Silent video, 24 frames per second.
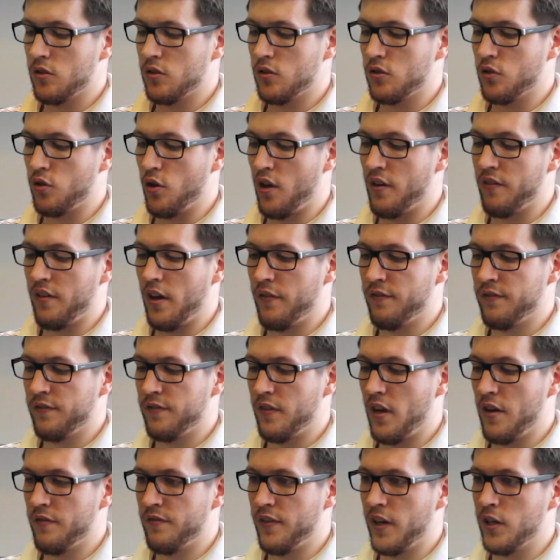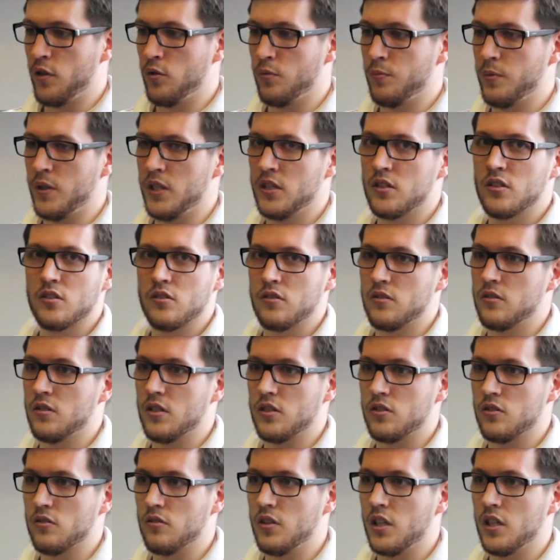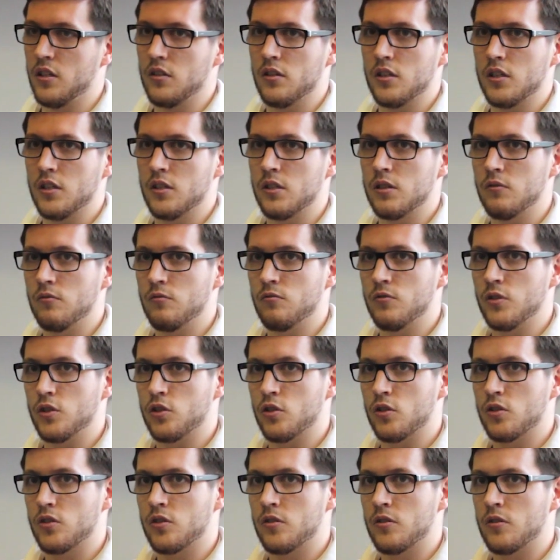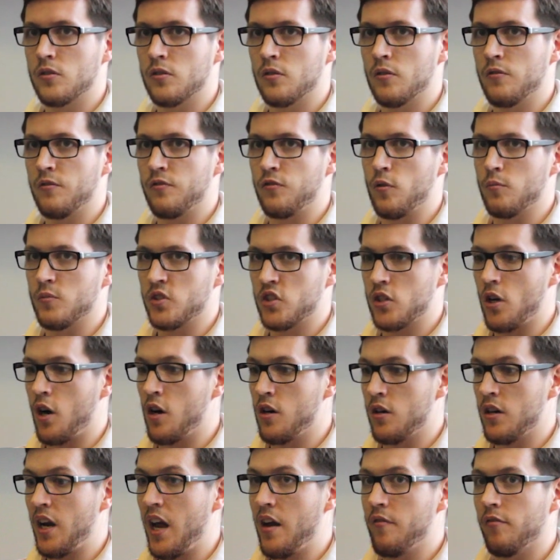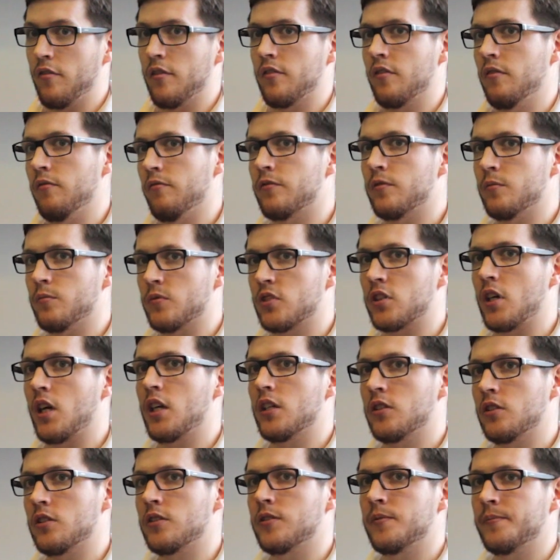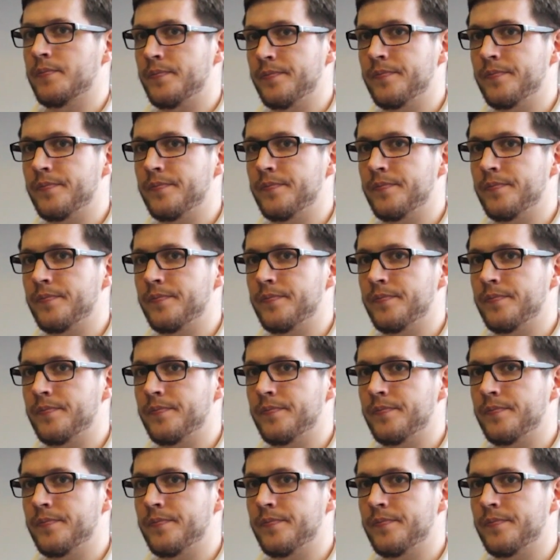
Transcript: to a final piece is greatly reduced from starting everything from scratch.